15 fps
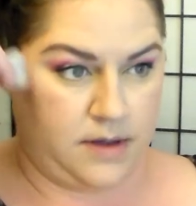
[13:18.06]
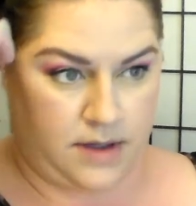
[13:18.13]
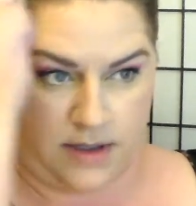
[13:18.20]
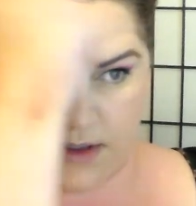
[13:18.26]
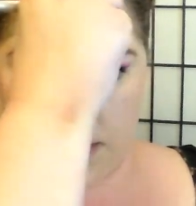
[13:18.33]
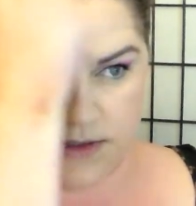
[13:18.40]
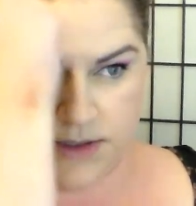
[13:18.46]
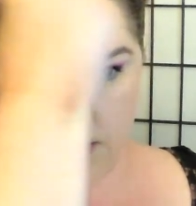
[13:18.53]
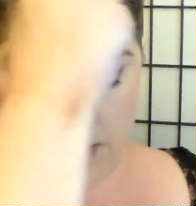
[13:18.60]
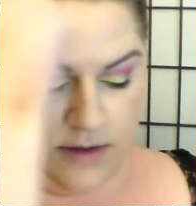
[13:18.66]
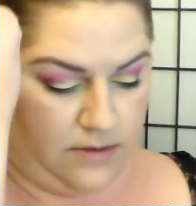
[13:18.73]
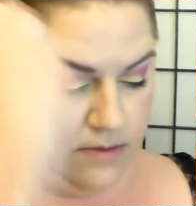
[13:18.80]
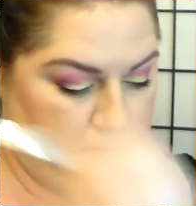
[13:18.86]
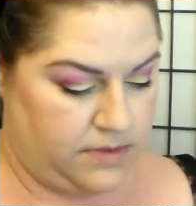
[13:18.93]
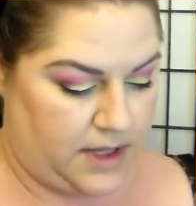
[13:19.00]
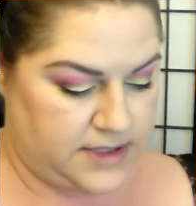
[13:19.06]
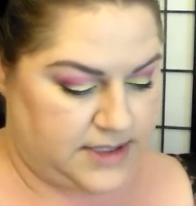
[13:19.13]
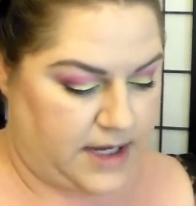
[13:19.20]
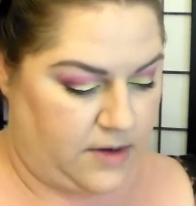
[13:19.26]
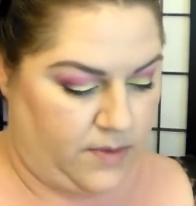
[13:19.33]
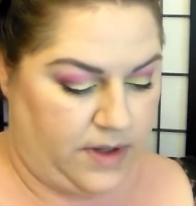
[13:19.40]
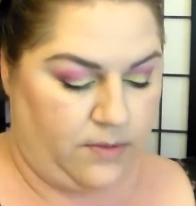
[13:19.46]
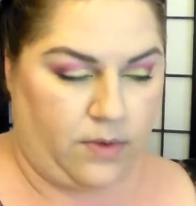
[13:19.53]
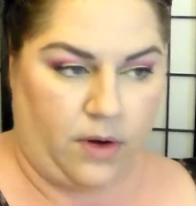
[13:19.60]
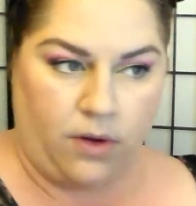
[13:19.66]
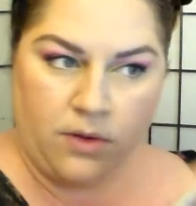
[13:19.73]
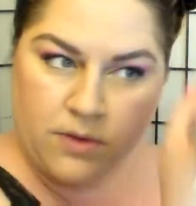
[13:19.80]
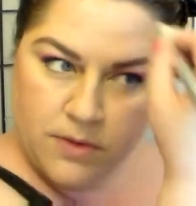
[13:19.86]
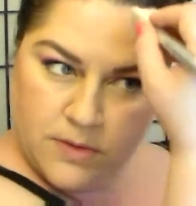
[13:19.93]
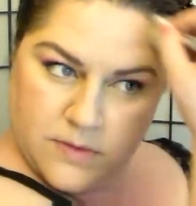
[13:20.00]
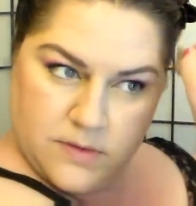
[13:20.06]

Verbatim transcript: because you know that's how we roll.